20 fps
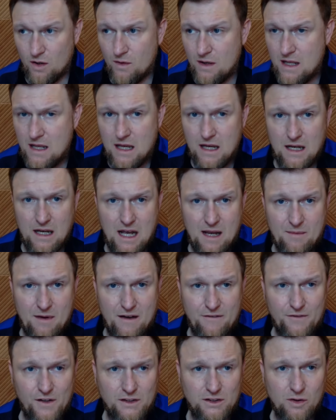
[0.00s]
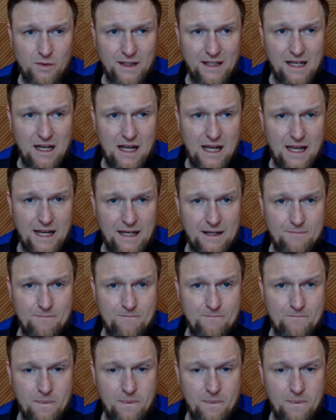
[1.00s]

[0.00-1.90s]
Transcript: So uh, I, I follow a guy.